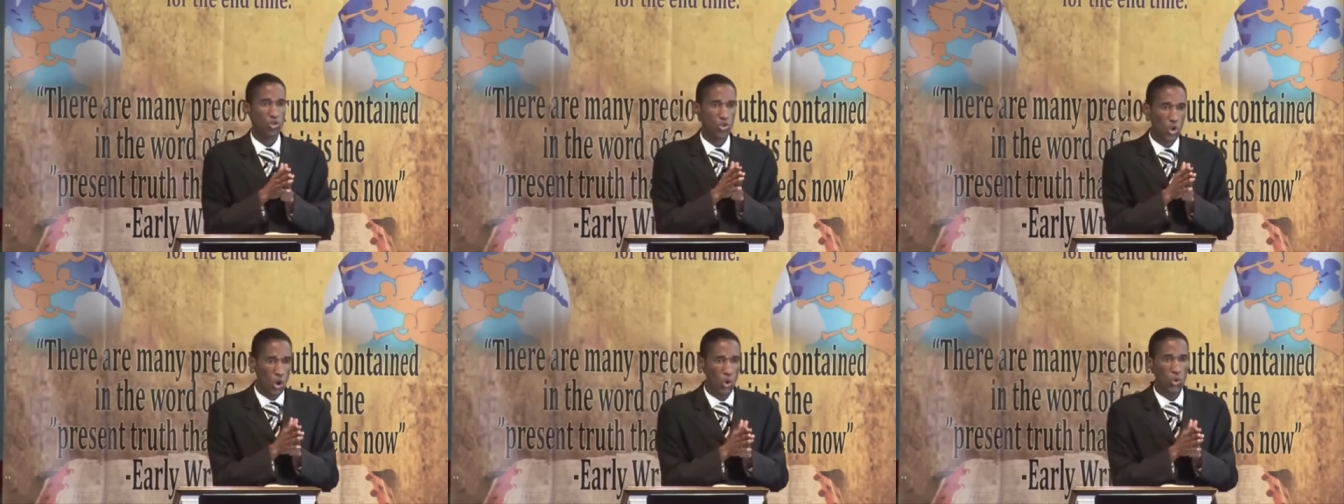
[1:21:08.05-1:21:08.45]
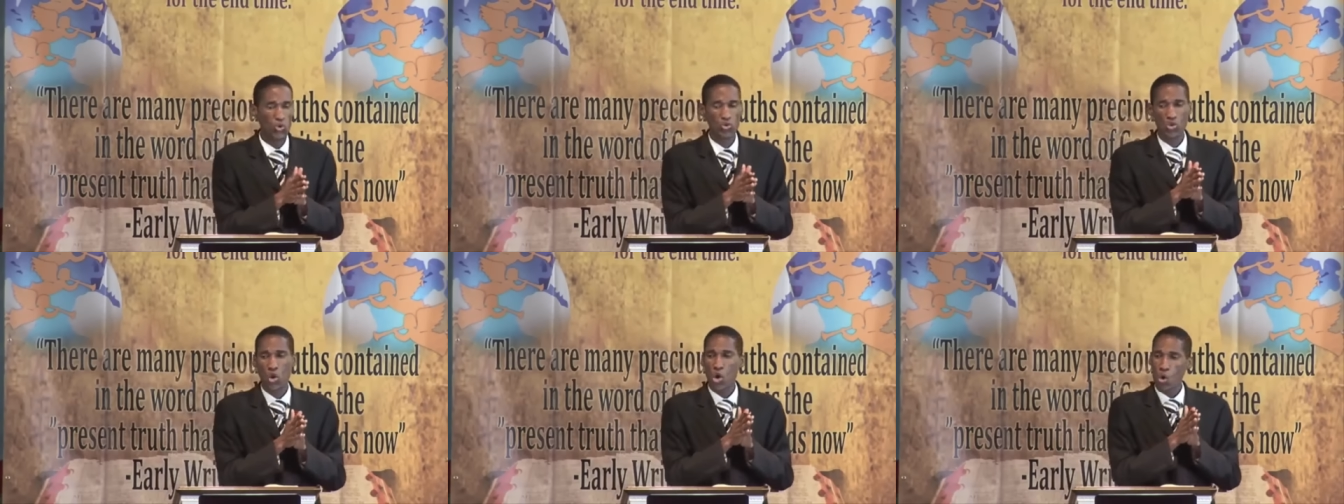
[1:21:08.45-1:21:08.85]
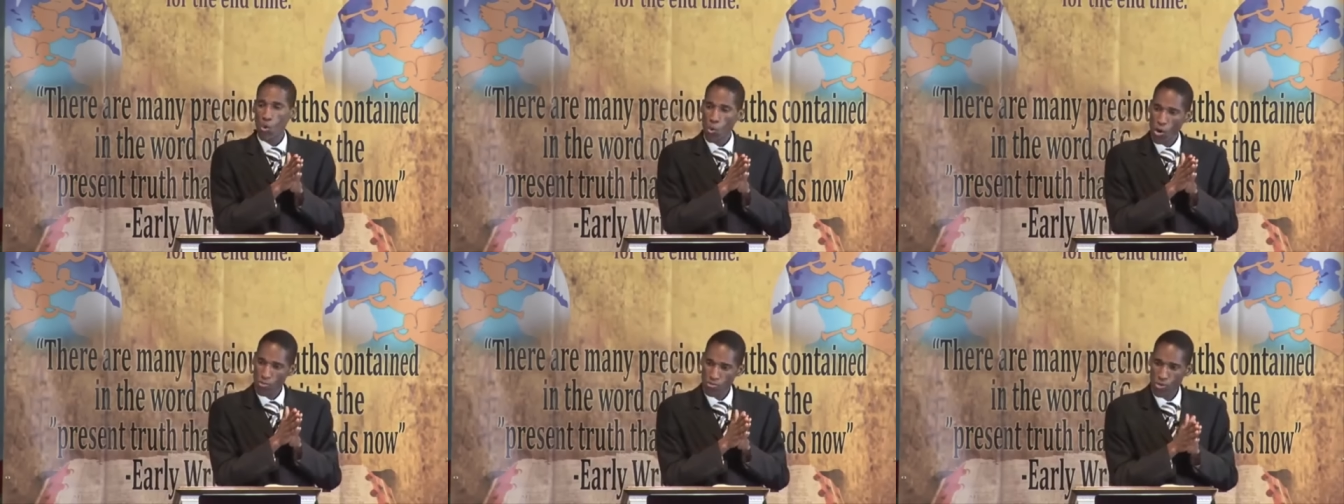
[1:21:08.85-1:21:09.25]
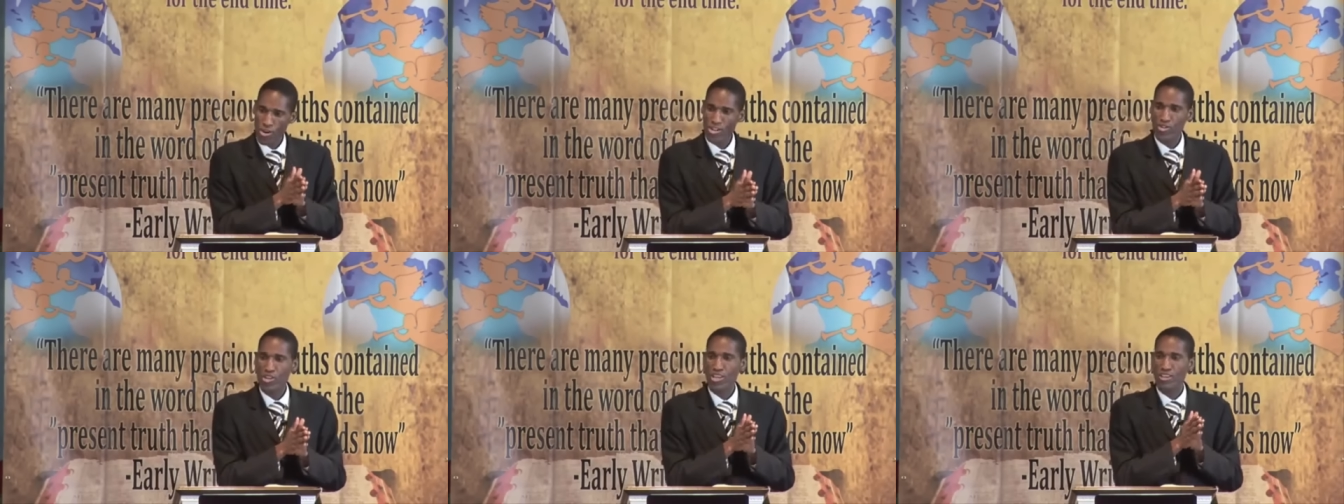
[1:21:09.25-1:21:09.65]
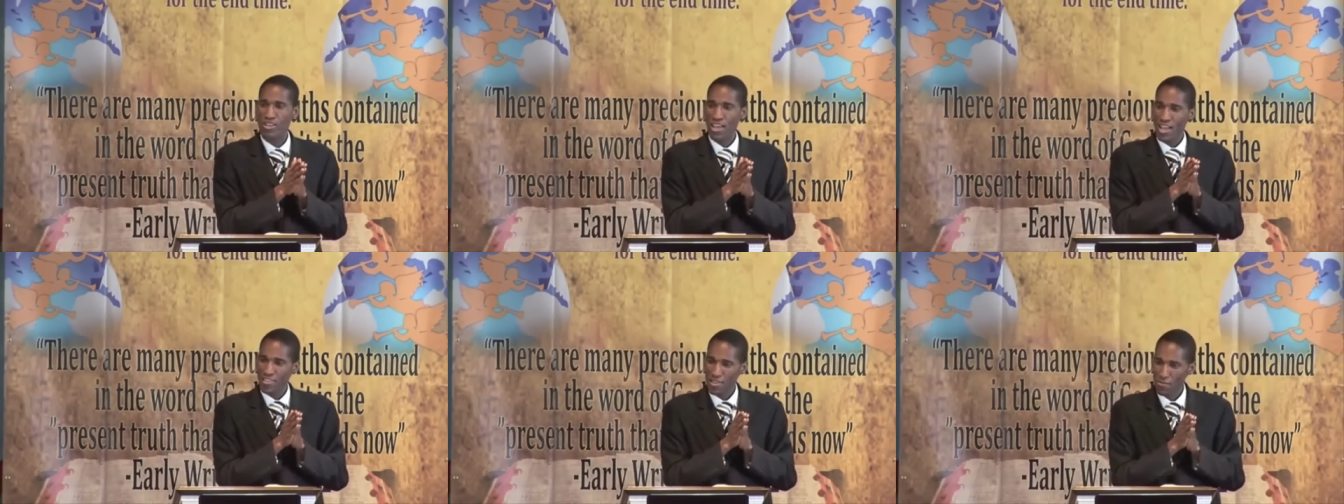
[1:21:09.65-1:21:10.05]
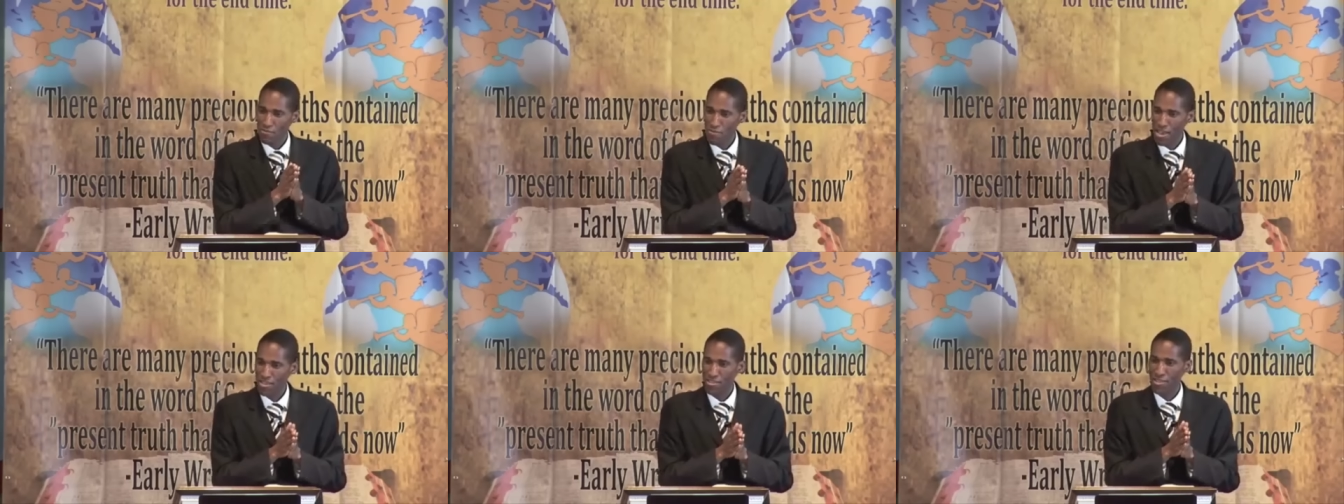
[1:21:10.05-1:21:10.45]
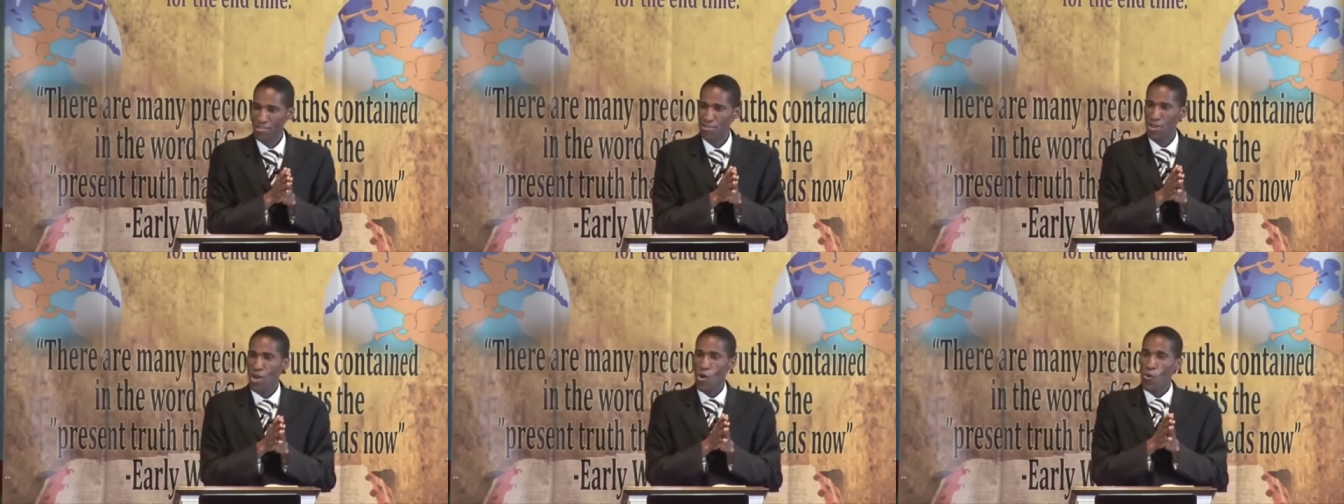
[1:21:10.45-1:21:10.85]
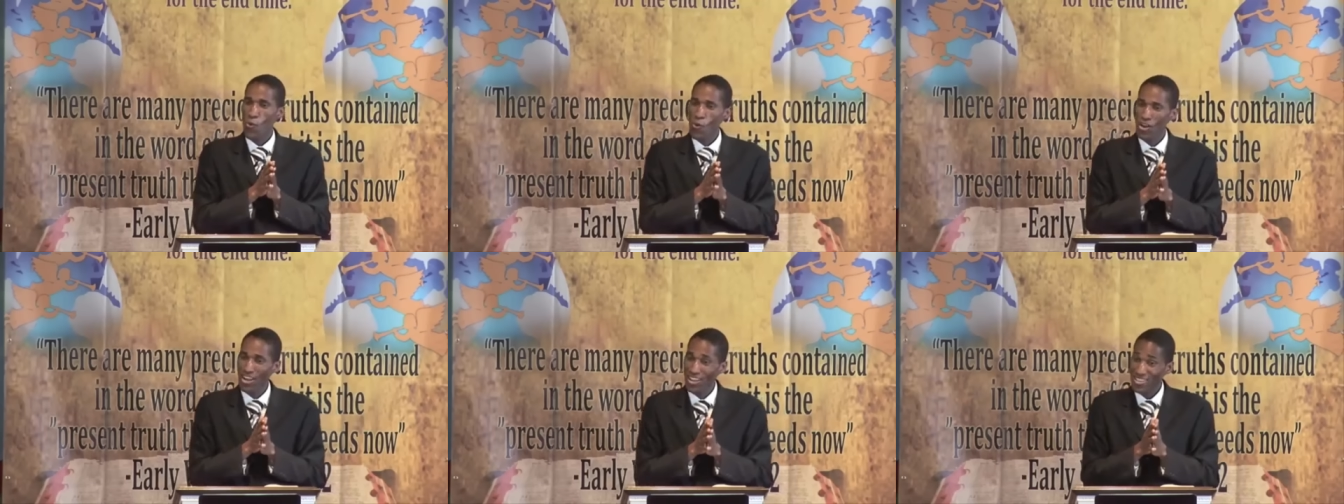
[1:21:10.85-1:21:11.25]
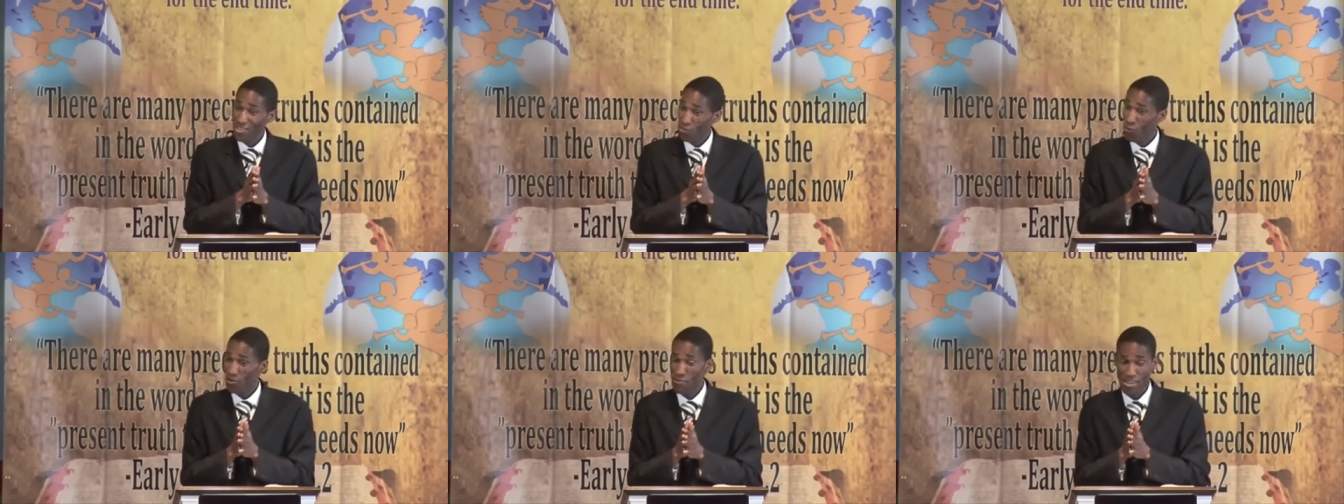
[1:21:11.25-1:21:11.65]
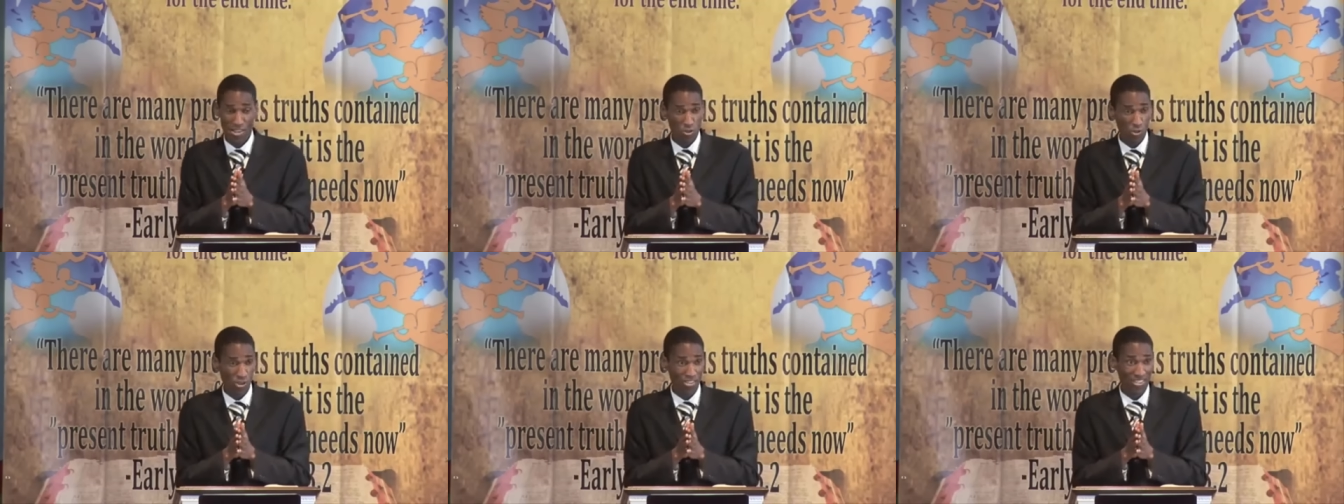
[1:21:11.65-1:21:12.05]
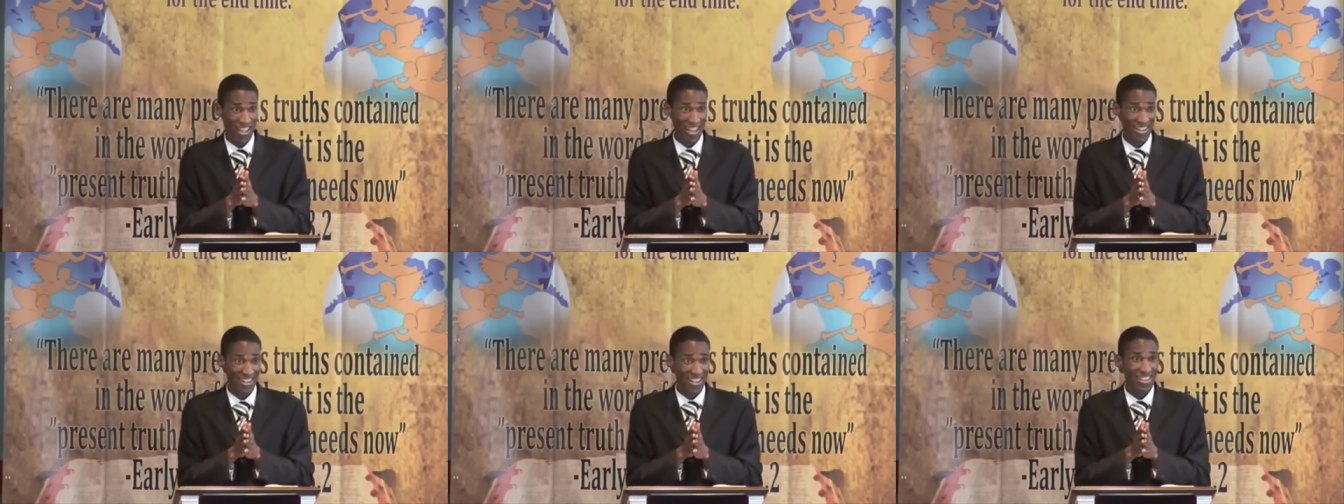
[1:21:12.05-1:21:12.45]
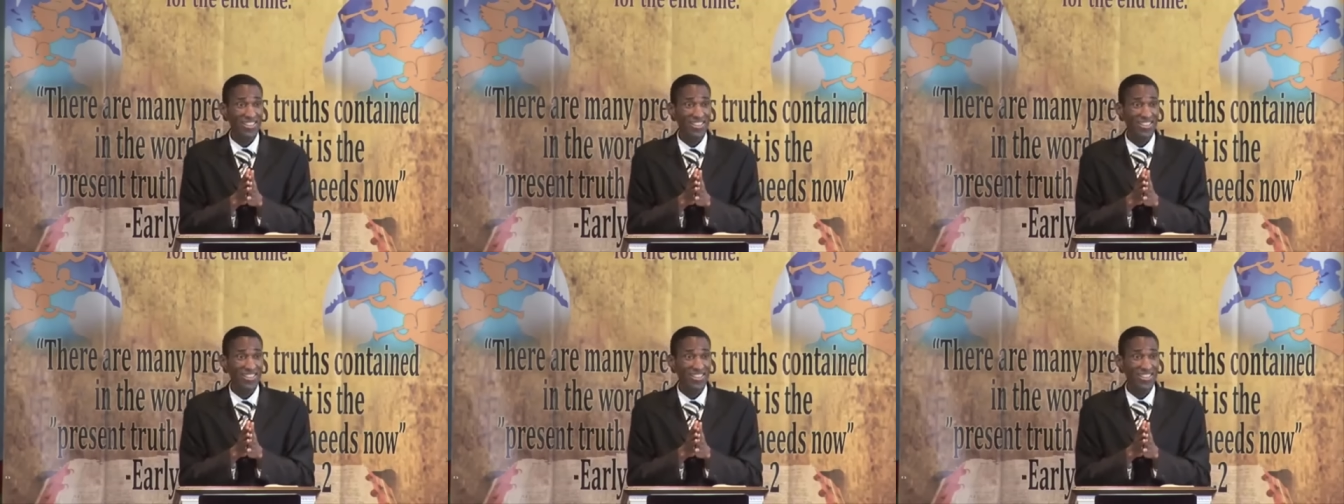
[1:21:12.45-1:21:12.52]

those who were preaching the message. Who, uh, what message was that?